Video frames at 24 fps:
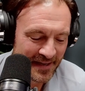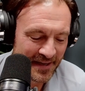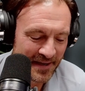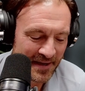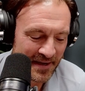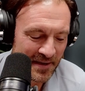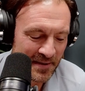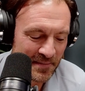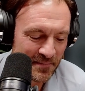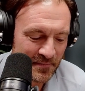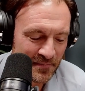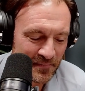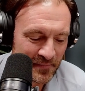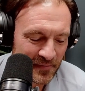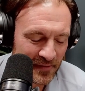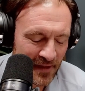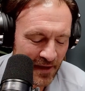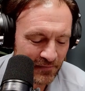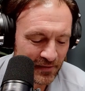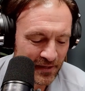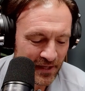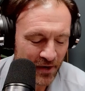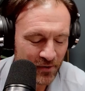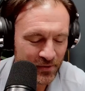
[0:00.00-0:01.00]

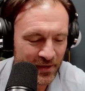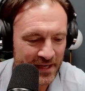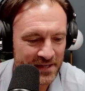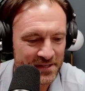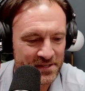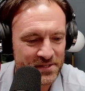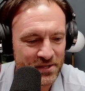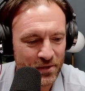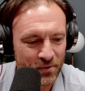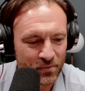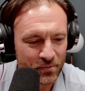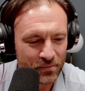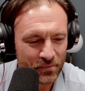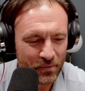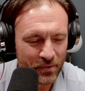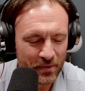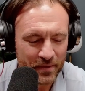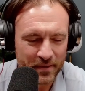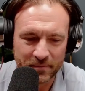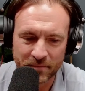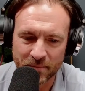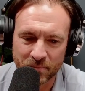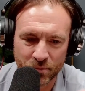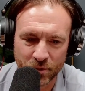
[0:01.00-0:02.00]
Love it. Okay, so
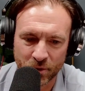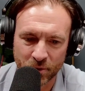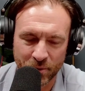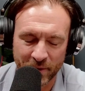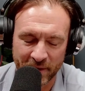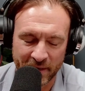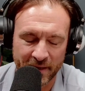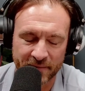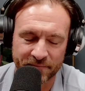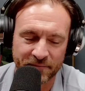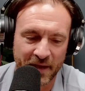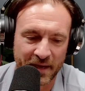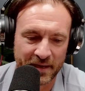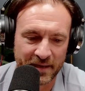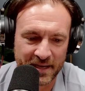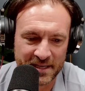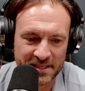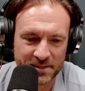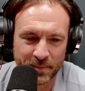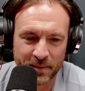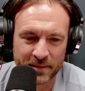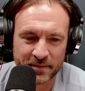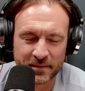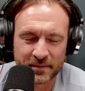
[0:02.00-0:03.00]
real quick, I've got to
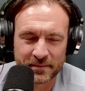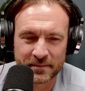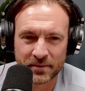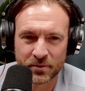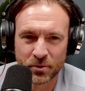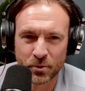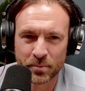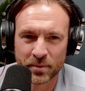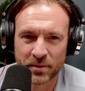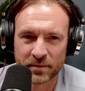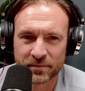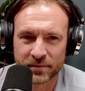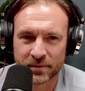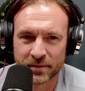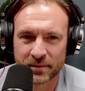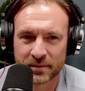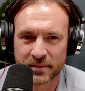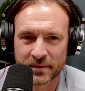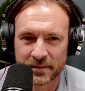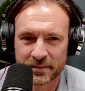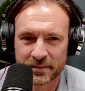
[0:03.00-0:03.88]
ask about the Uber for